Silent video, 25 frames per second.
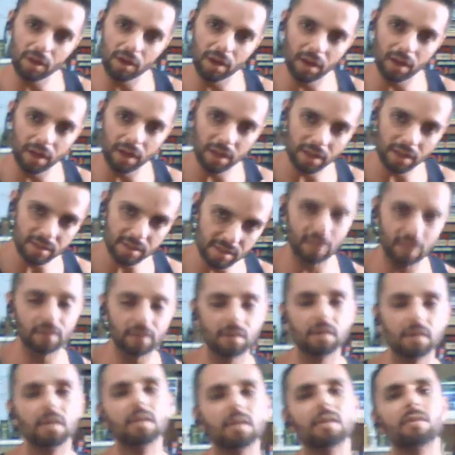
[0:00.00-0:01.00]
set
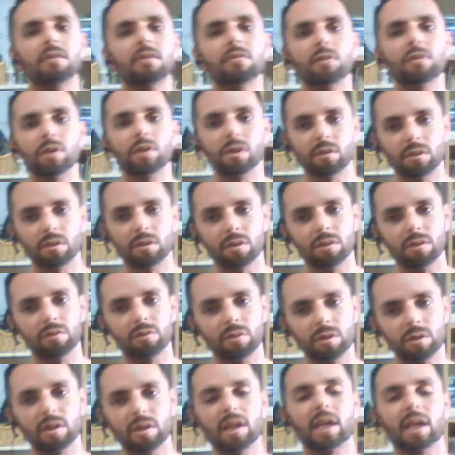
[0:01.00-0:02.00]
for
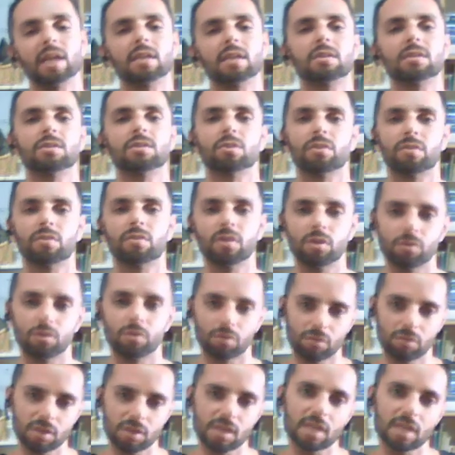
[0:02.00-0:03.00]
your leg. So if you do
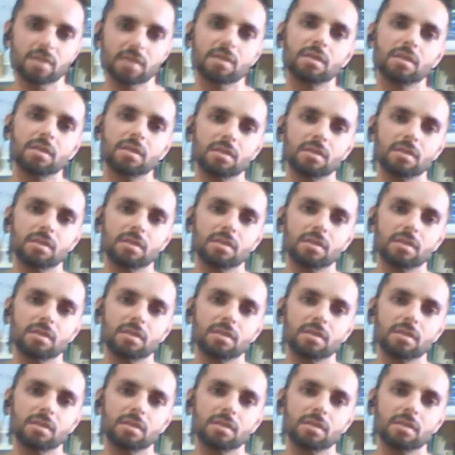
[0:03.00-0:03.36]
3 sets instead